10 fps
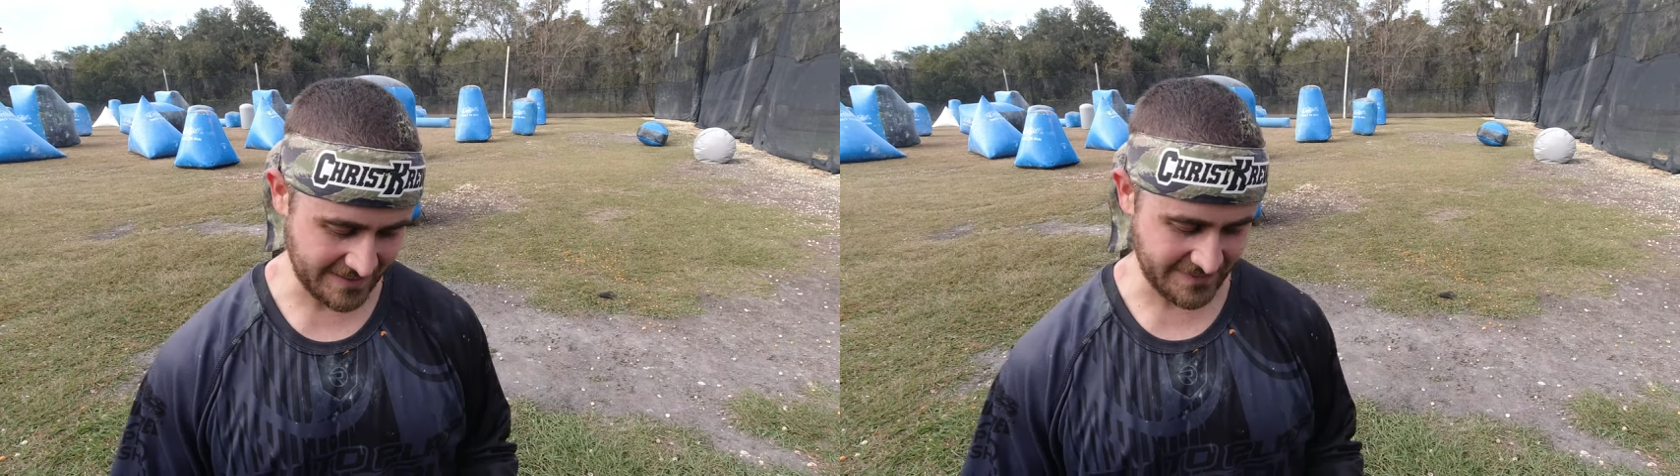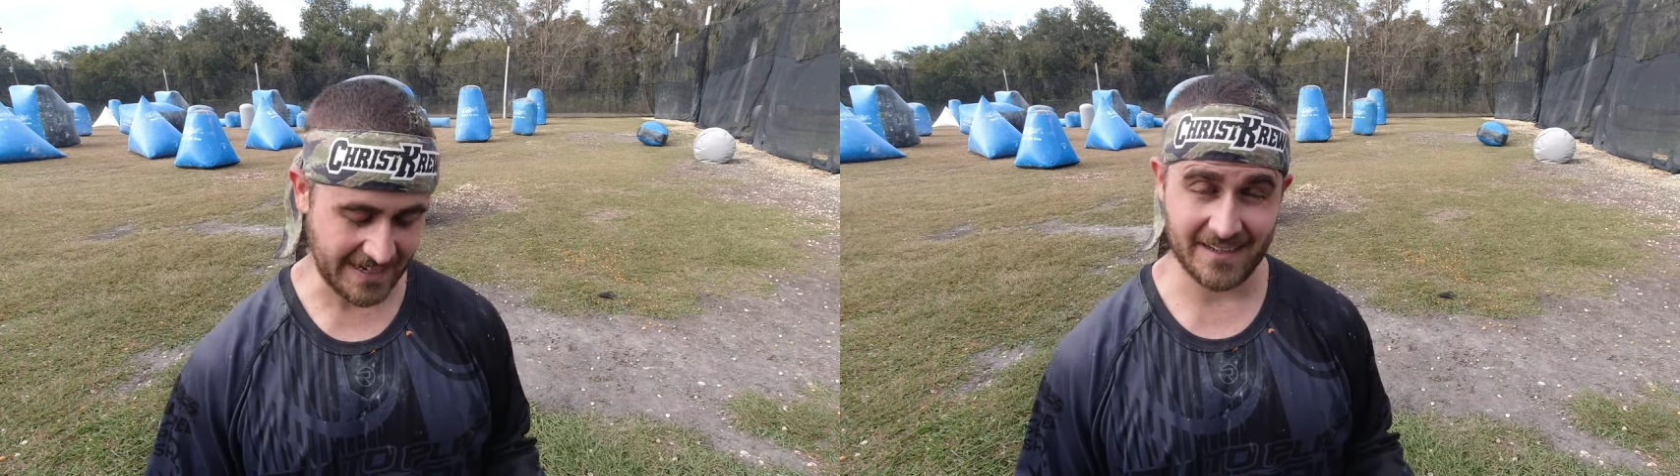
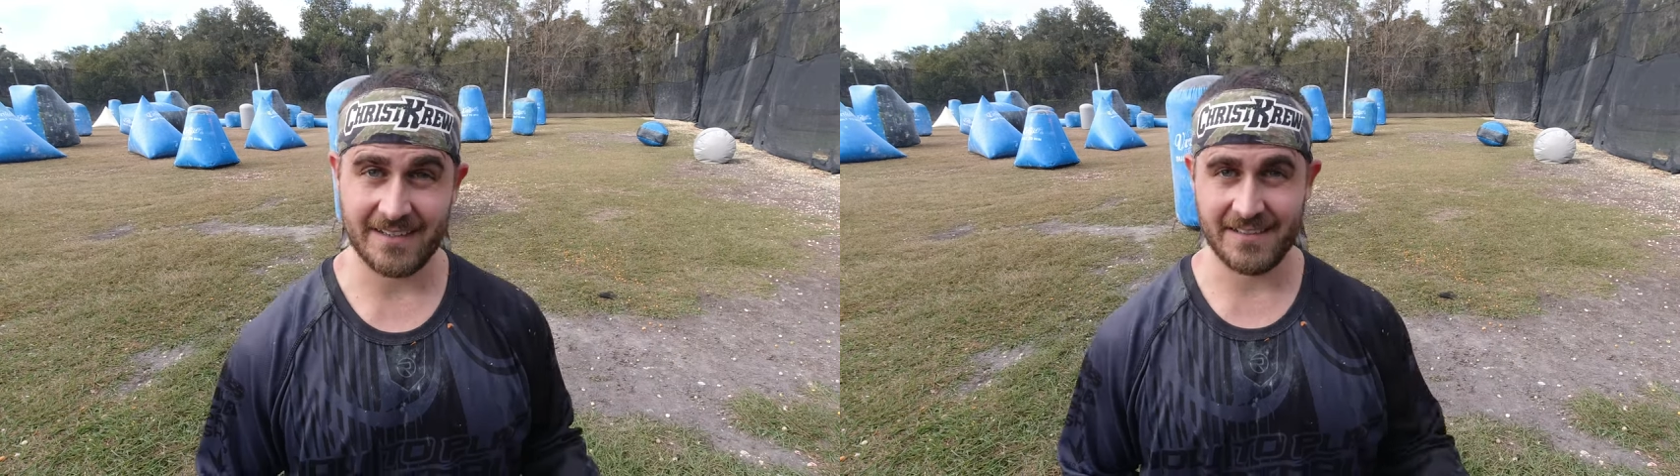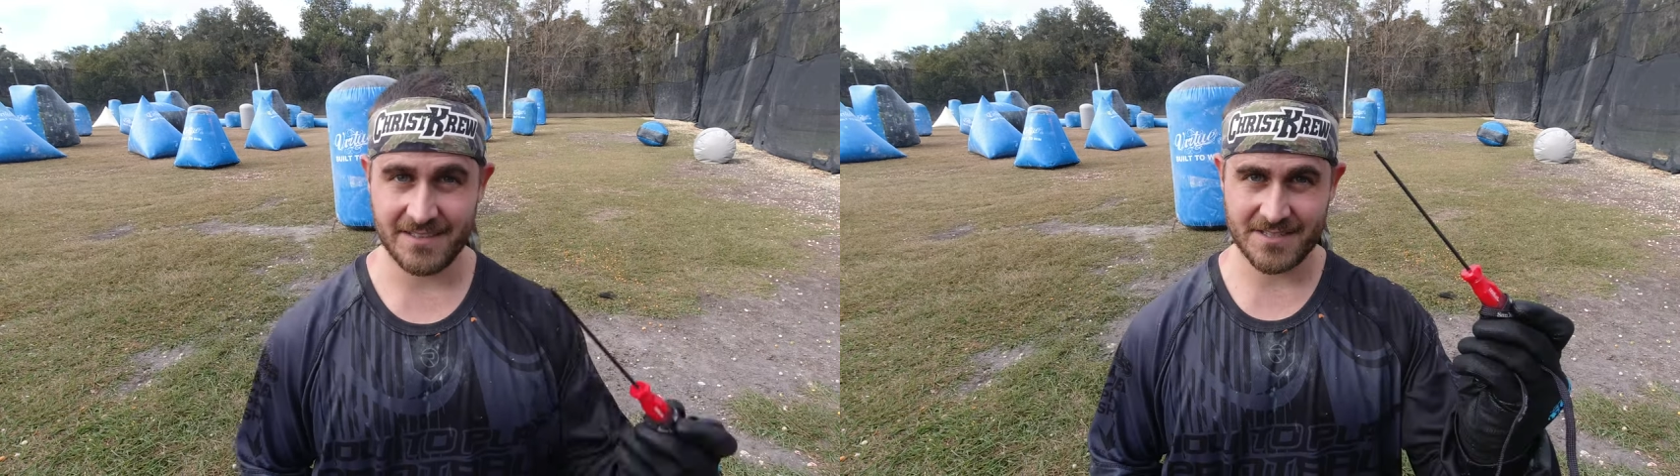and that
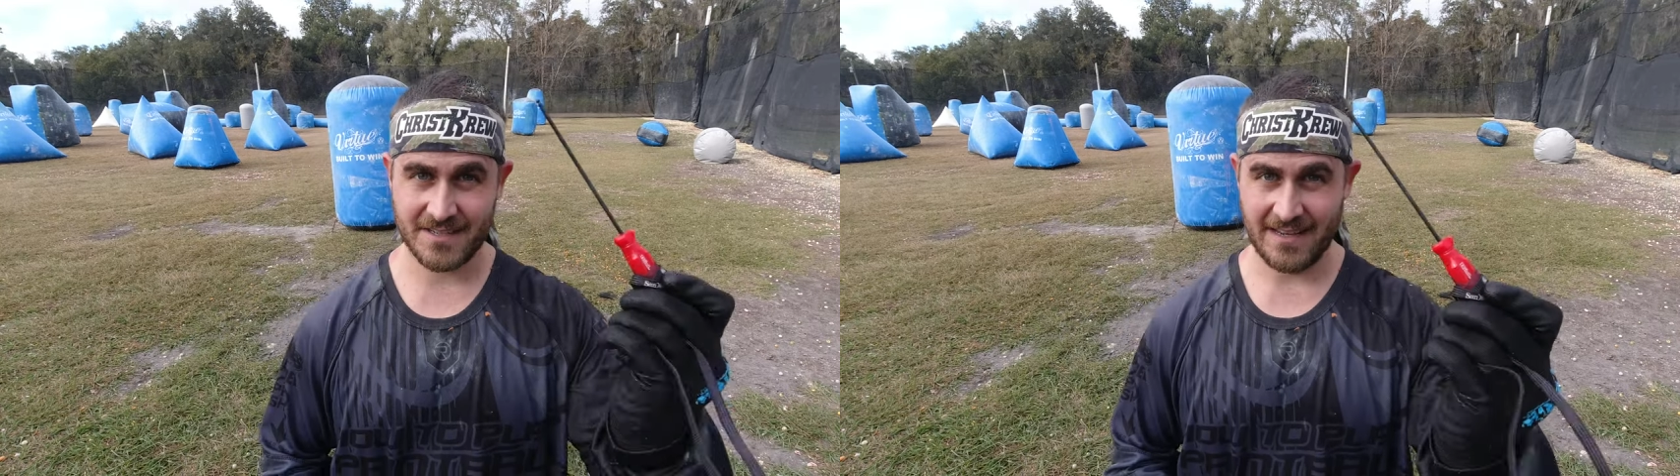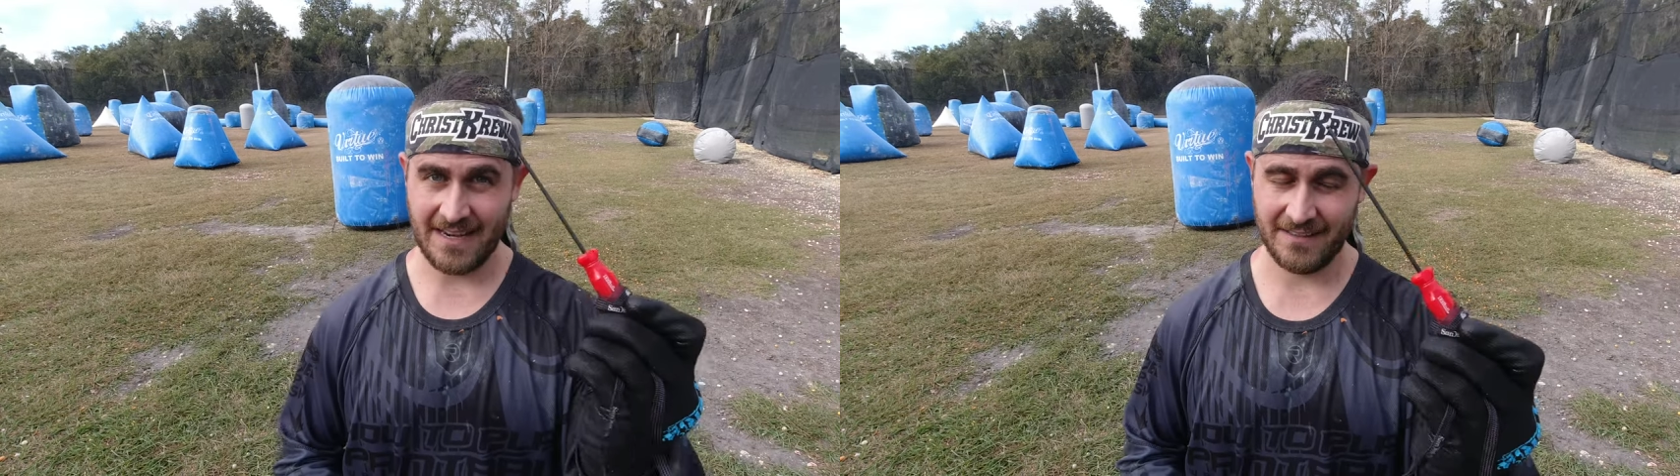is
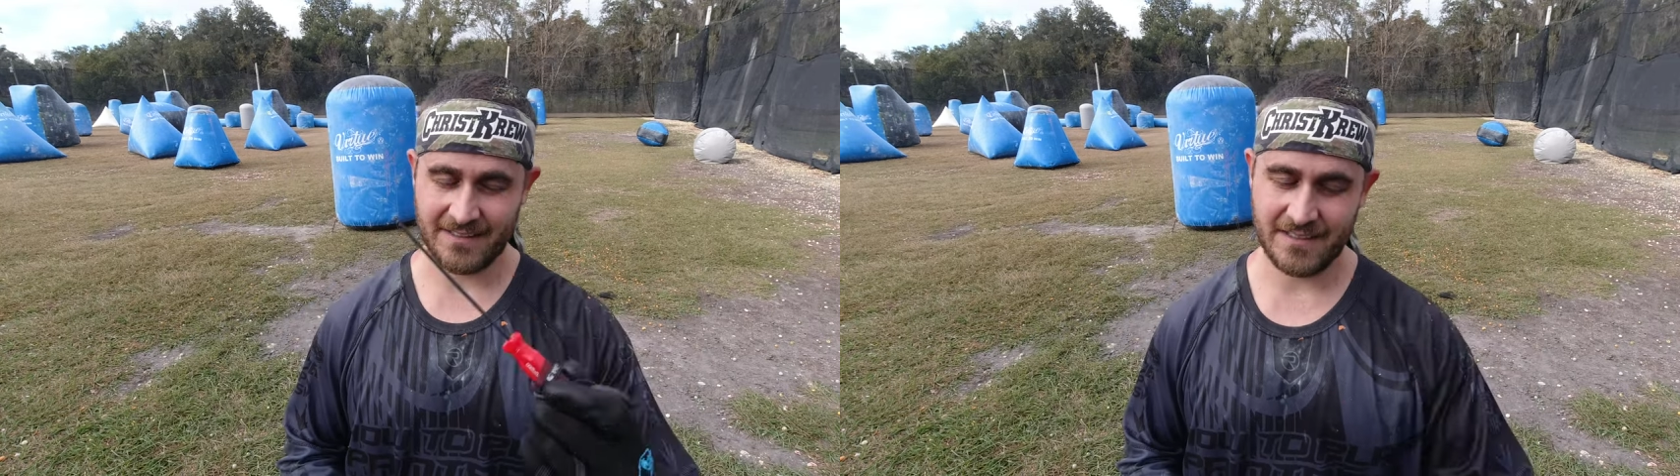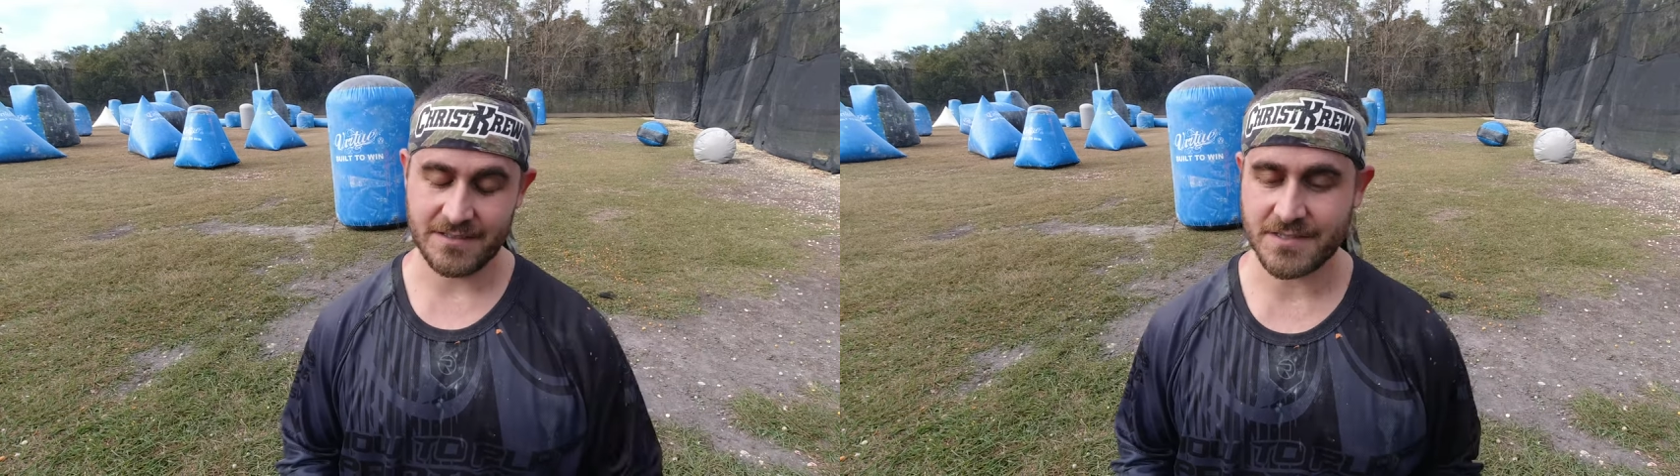Allen
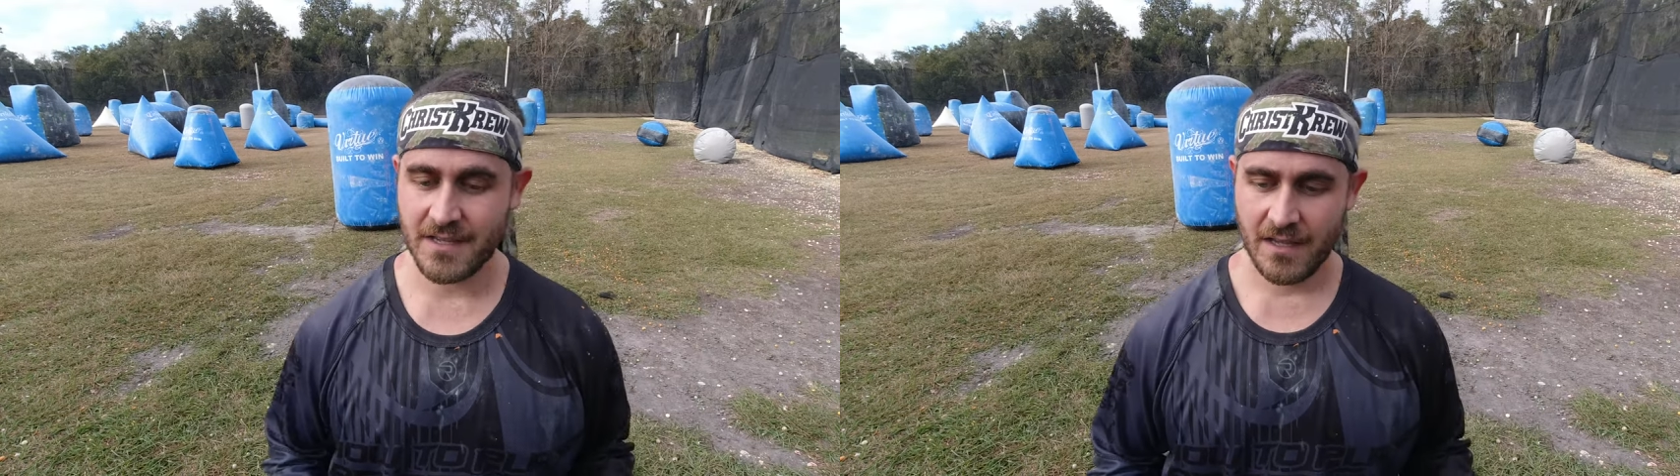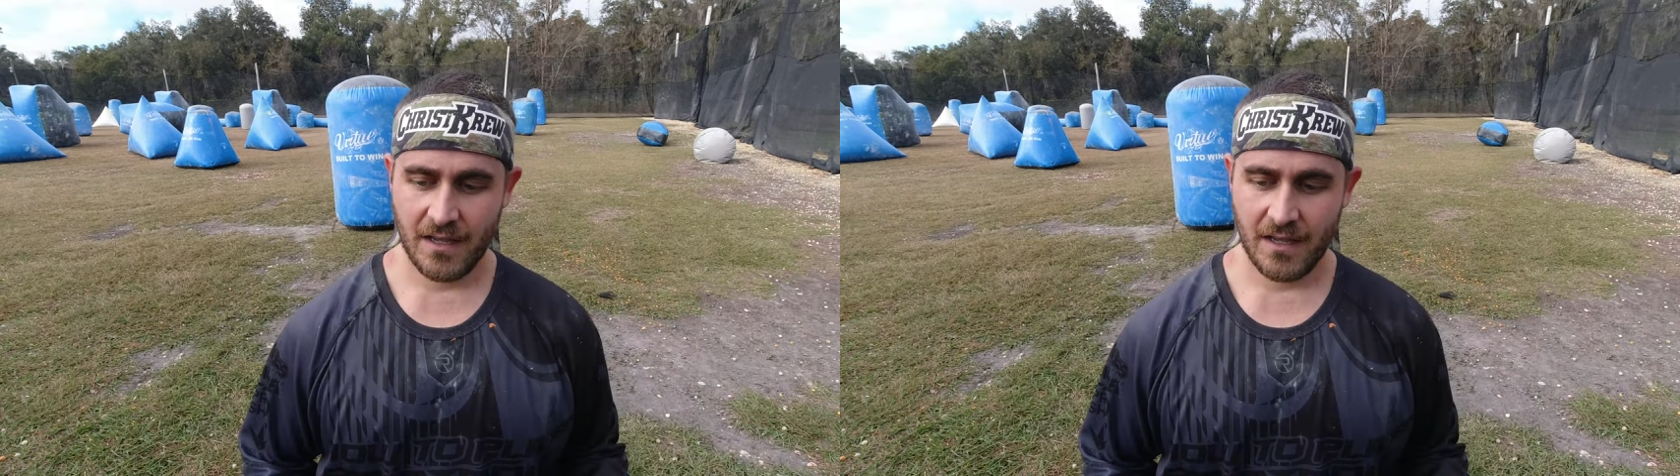keys.